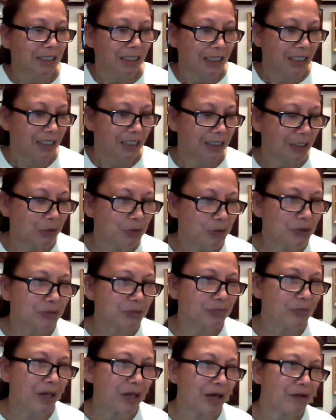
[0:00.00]
And it was
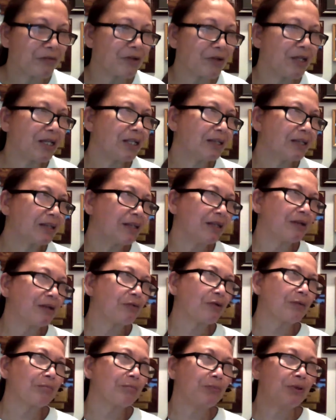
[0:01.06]
very
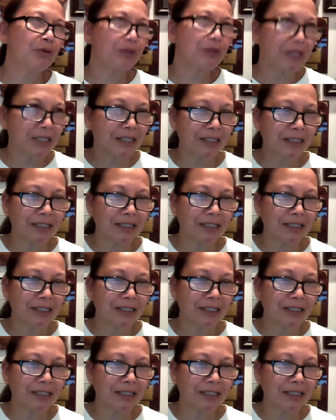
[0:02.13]
therapeutic